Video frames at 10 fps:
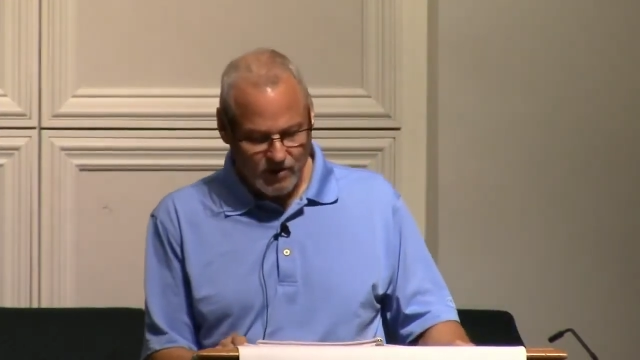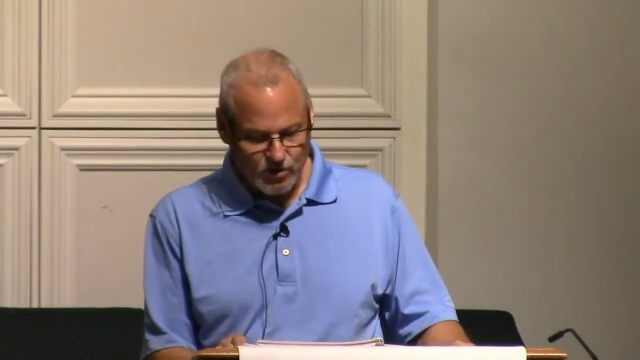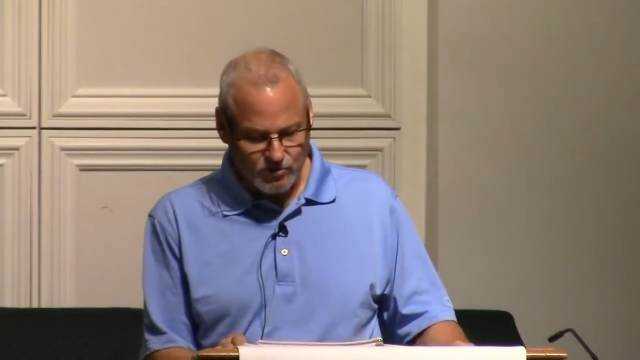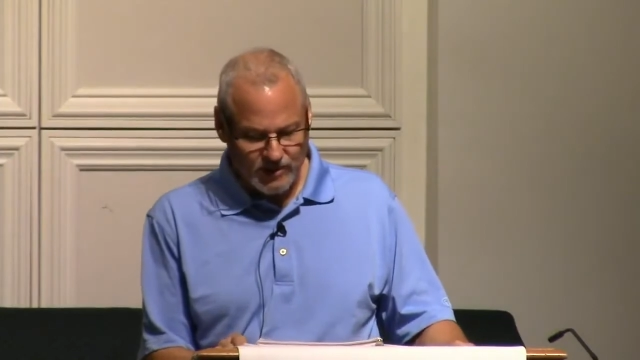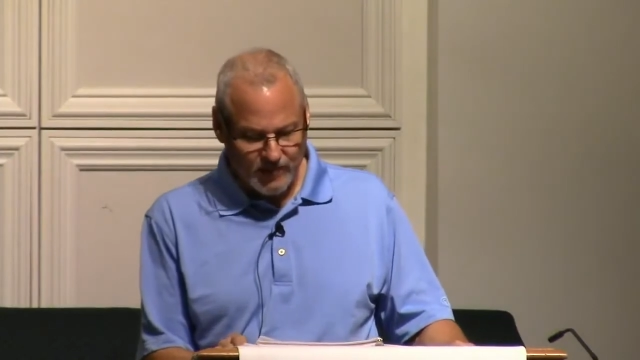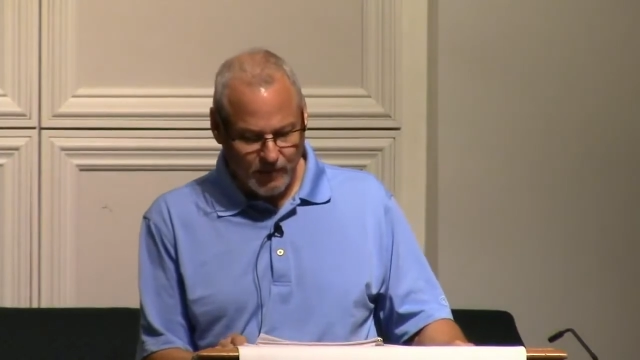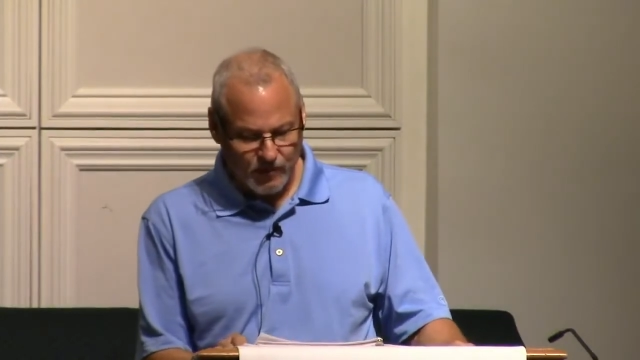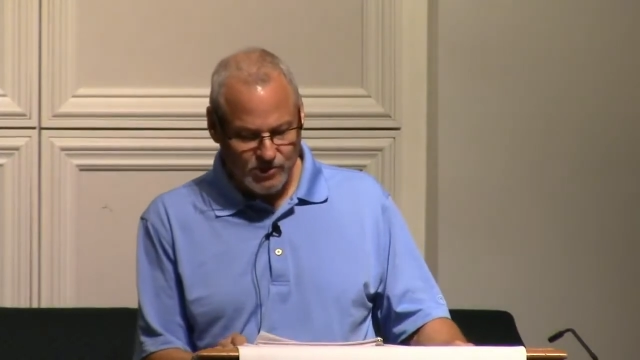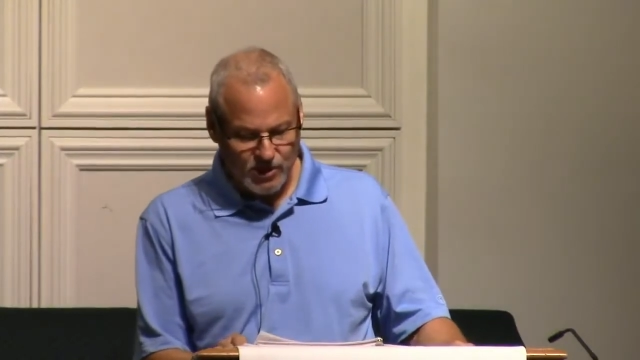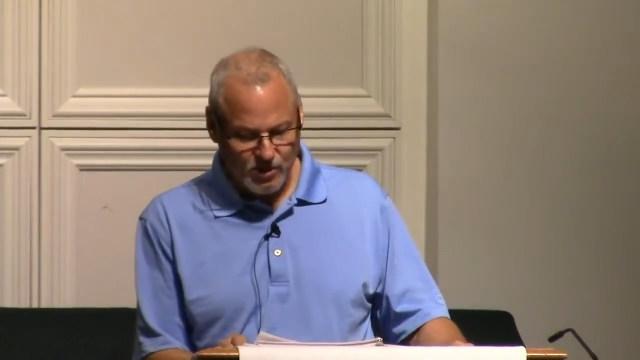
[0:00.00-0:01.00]
Usually, a
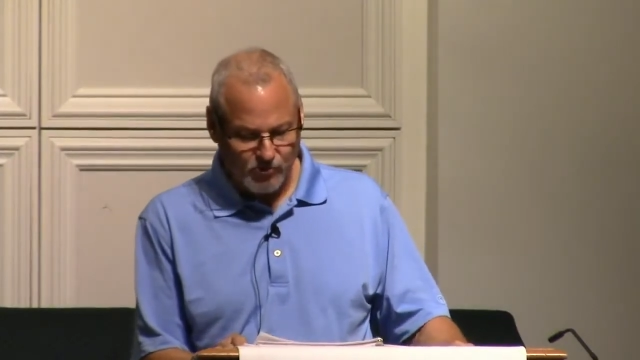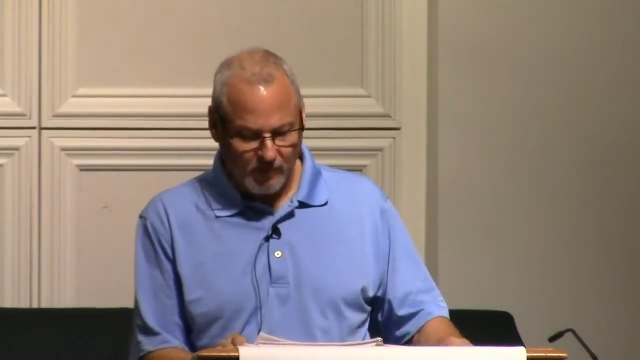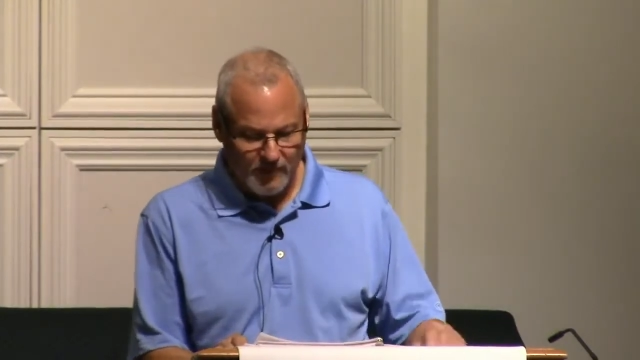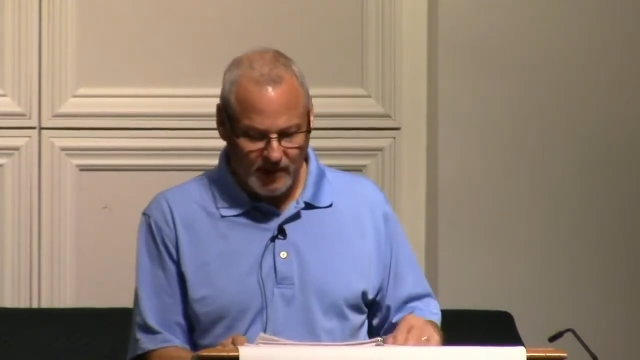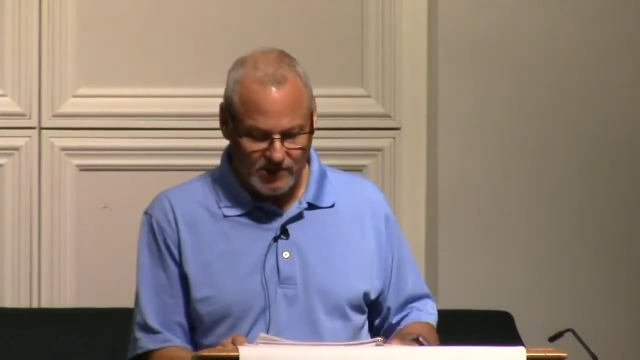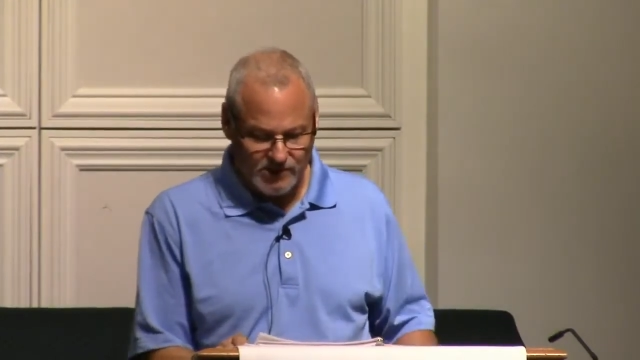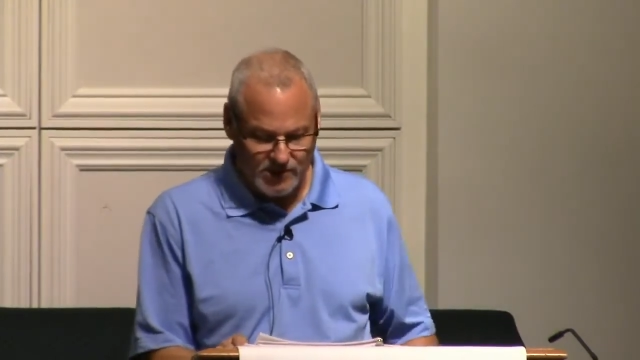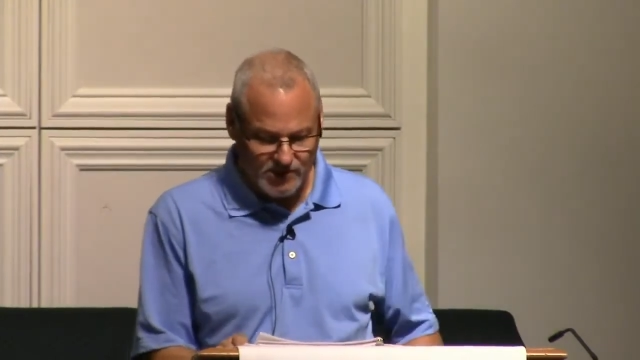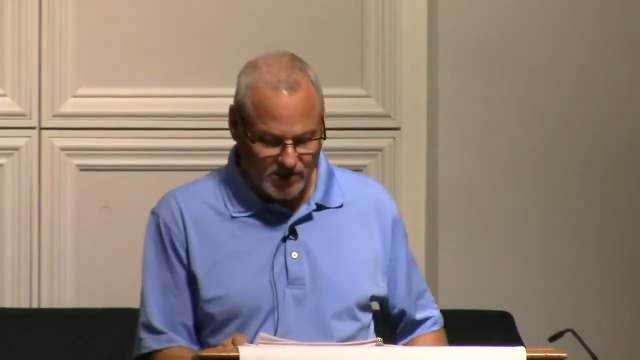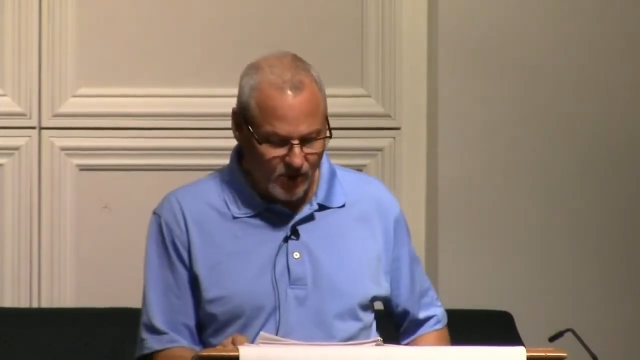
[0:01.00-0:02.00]
person who repents
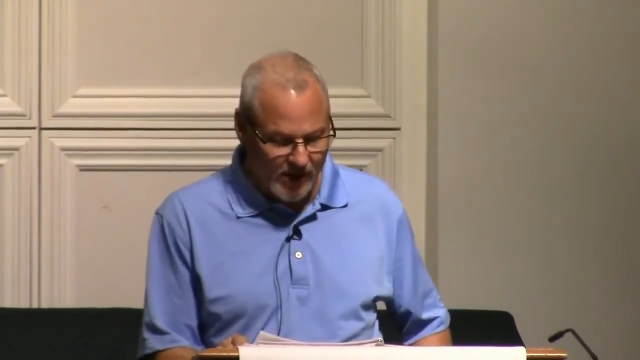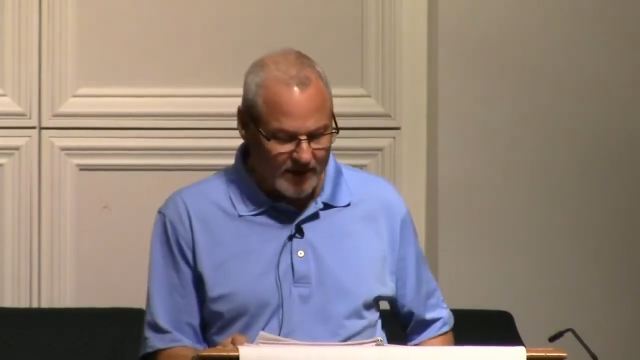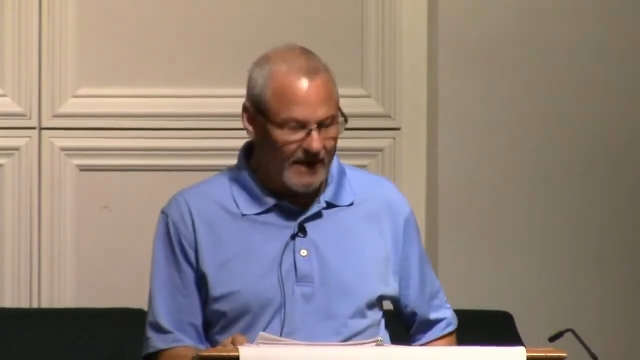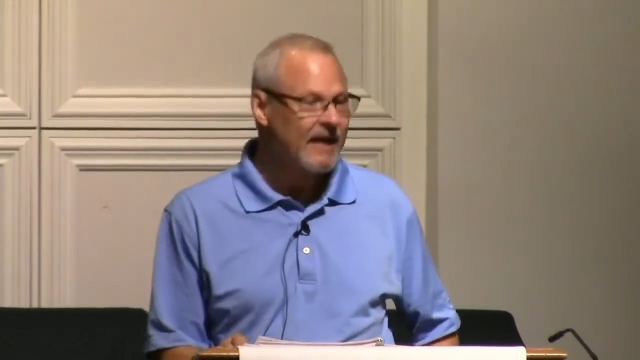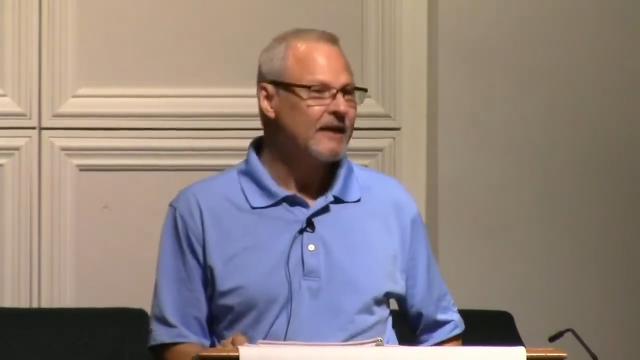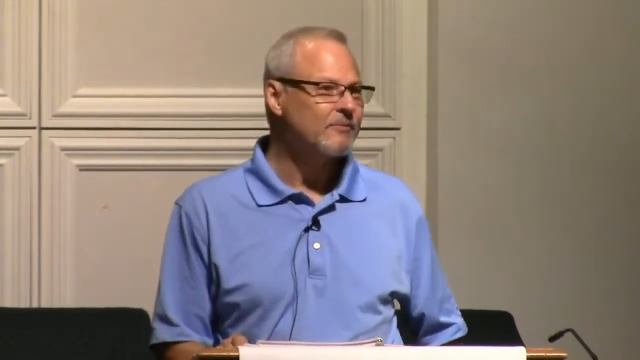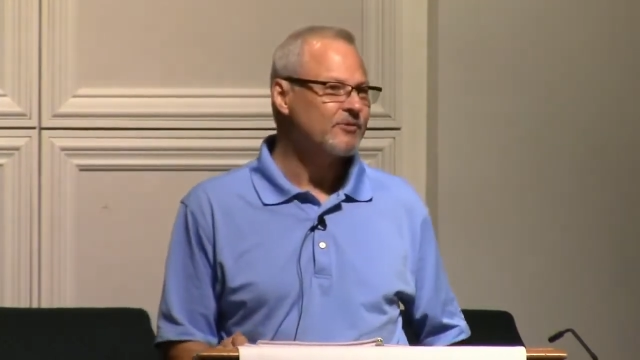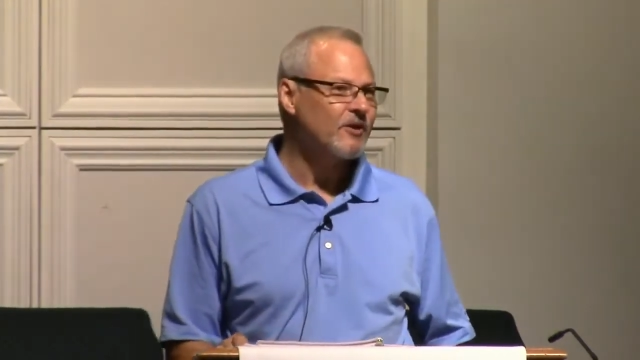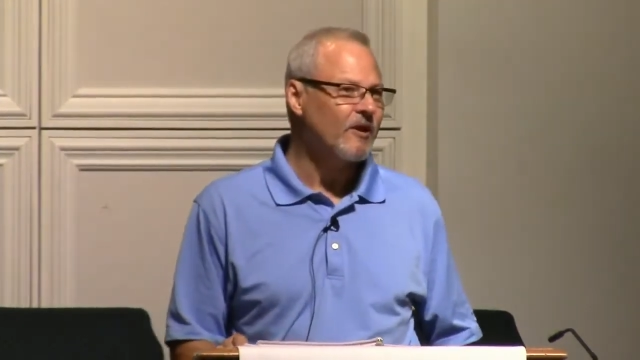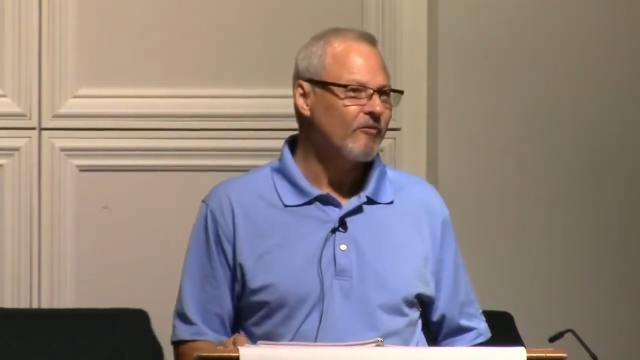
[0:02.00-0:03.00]
doesn't go out and hang
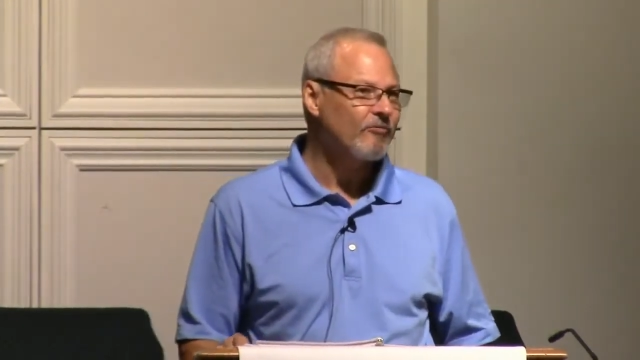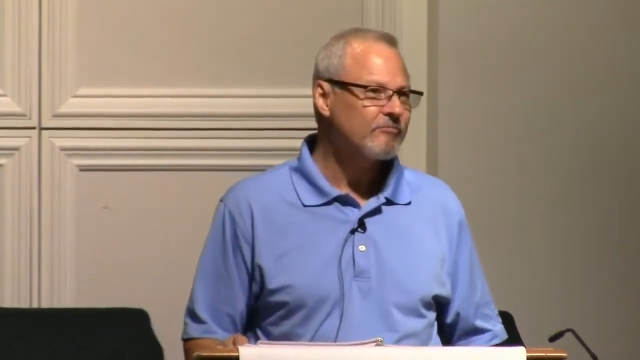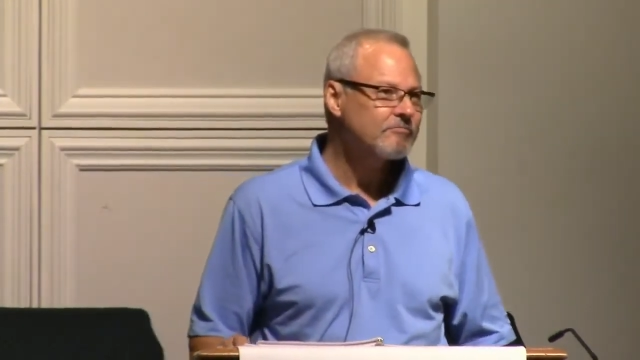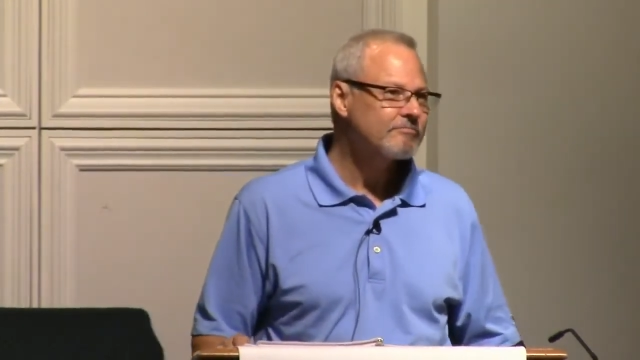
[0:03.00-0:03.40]
himself.